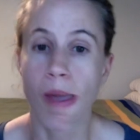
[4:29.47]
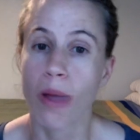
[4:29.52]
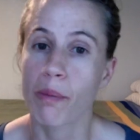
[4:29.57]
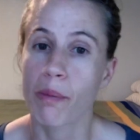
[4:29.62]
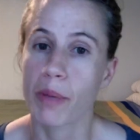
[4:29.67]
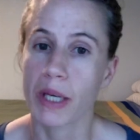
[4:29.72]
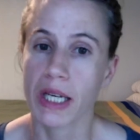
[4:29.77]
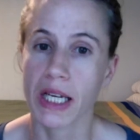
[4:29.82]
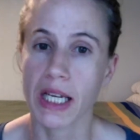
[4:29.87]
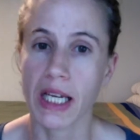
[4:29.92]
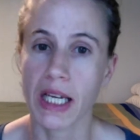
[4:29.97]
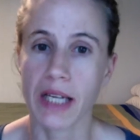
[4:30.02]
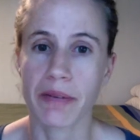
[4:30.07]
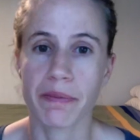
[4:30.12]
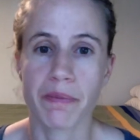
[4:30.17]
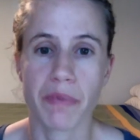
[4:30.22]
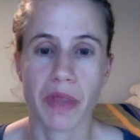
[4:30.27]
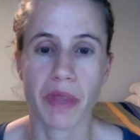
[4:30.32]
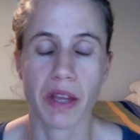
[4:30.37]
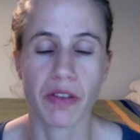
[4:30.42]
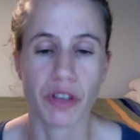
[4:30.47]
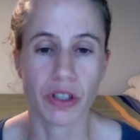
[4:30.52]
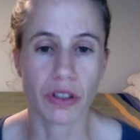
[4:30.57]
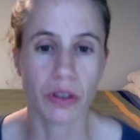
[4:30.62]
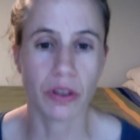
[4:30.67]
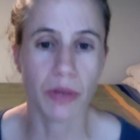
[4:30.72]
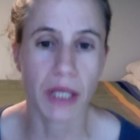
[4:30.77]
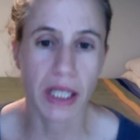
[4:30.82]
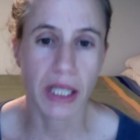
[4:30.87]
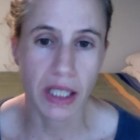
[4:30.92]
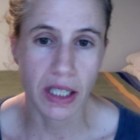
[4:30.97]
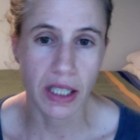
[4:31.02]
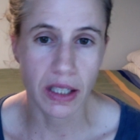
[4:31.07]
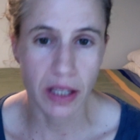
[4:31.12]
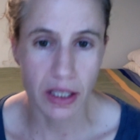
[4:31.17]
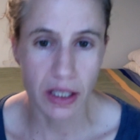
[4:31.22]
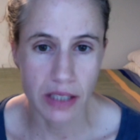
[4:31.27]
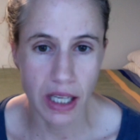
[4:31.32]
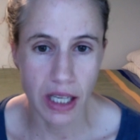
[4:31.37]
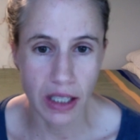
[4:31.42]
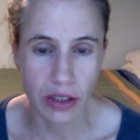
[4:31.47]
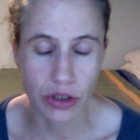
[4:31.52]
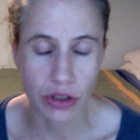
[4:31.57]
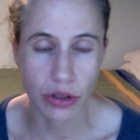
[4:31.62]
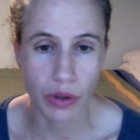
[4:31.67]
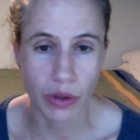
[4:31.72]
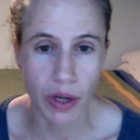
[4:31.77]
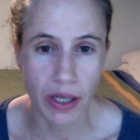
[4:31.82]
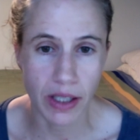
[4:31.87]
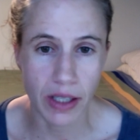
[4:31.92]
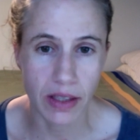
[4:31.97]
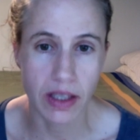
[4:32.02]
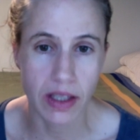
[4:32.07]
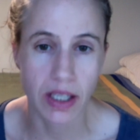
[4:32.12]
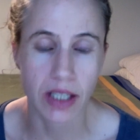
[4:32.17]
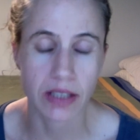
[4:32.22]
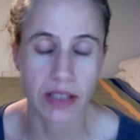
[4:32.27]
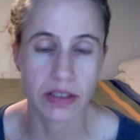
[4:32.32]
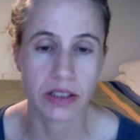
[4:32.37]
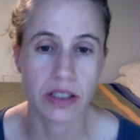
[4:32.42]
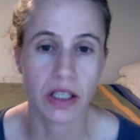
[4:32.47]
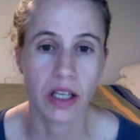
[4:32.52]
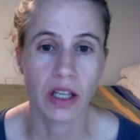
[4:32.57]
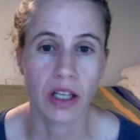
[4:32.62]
But again, if you're doing any of these extra credit things,